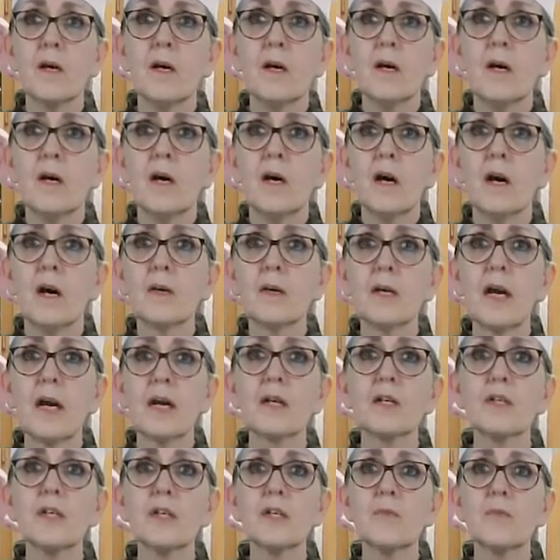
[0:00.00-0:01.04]
Okay,
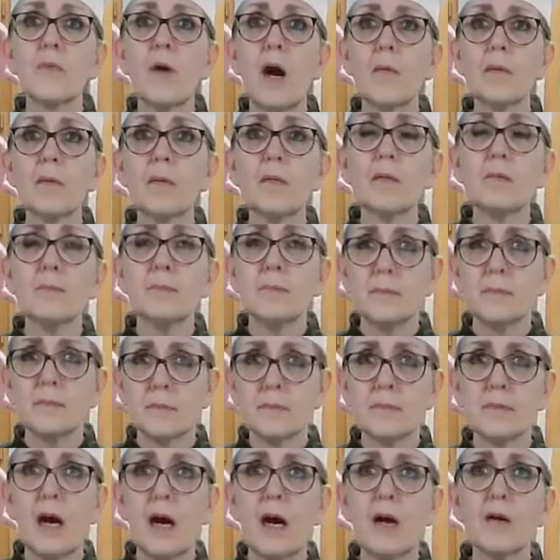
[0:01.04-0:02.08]
good, Robin.
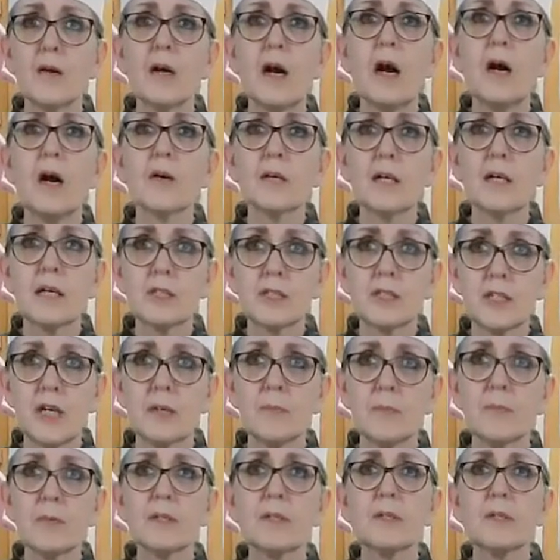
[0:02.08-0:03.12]
I'll catch up
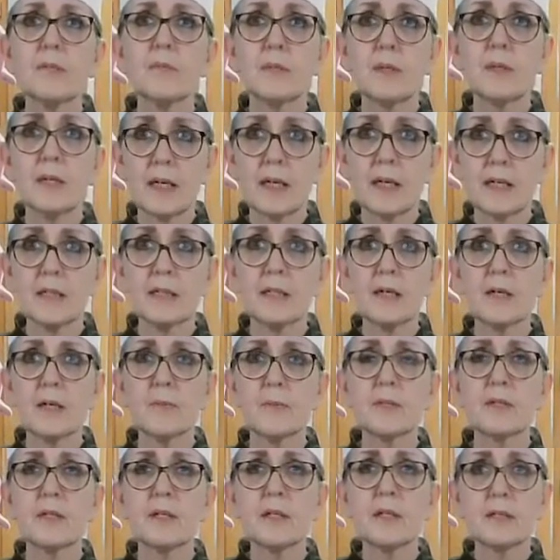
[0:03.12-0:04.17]
with you when I get done with
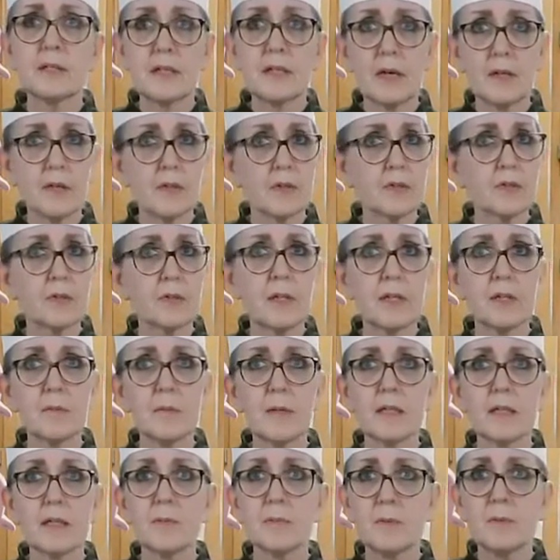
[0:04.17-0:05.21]
this. I'll go straight to my
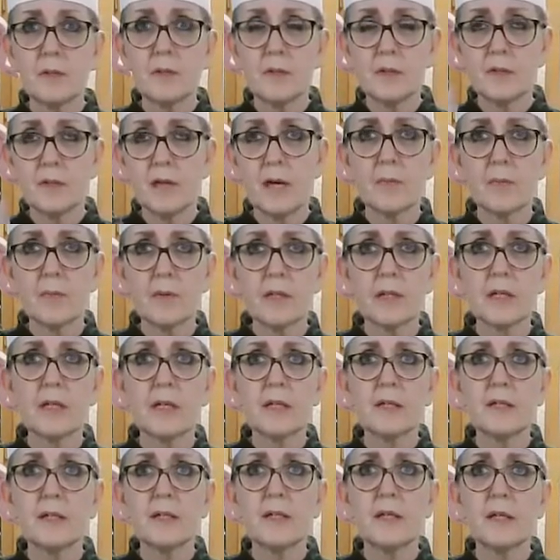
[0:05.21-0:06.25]
computer. I'll bring you in
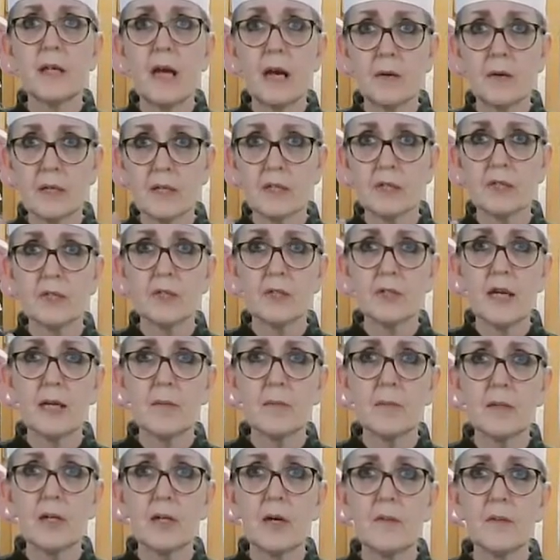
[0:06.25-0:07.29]
there, and I'll get your name
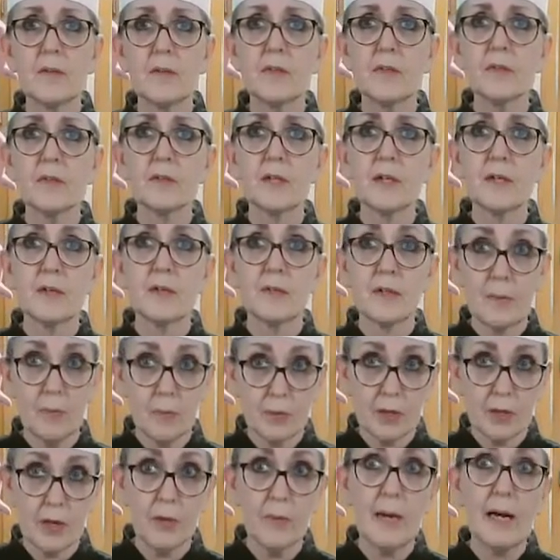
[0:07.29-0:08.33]
in on the newsletter that will
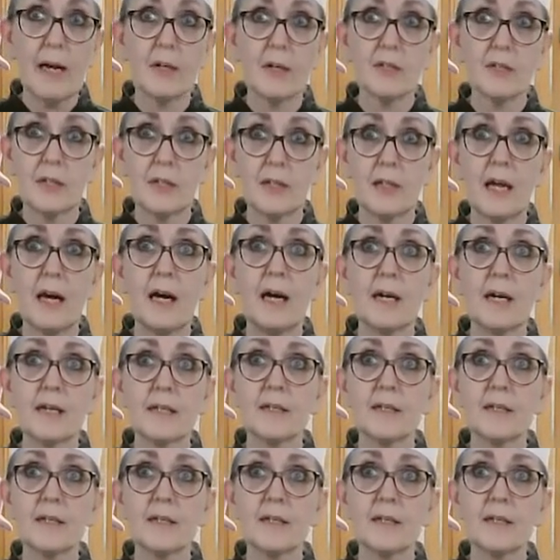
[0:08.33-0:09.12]
go out tonight.